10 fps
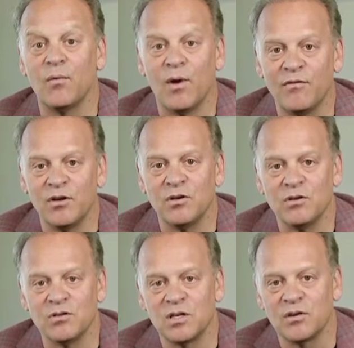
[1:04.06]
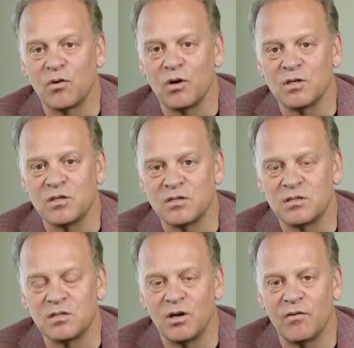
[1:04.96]
revenues. And of course,
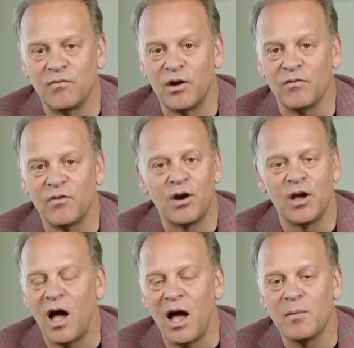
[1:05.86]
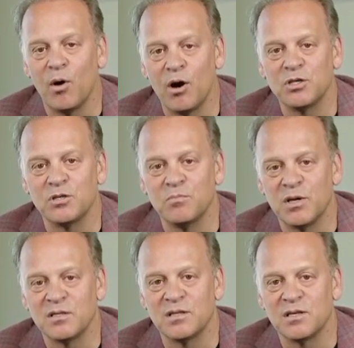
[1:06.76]
it's, you know, very, very high margin
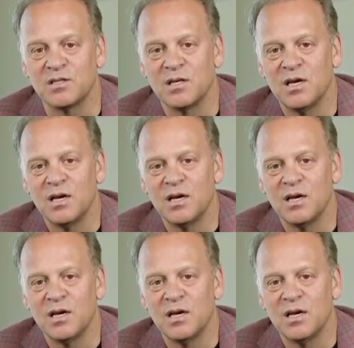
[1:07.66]
business.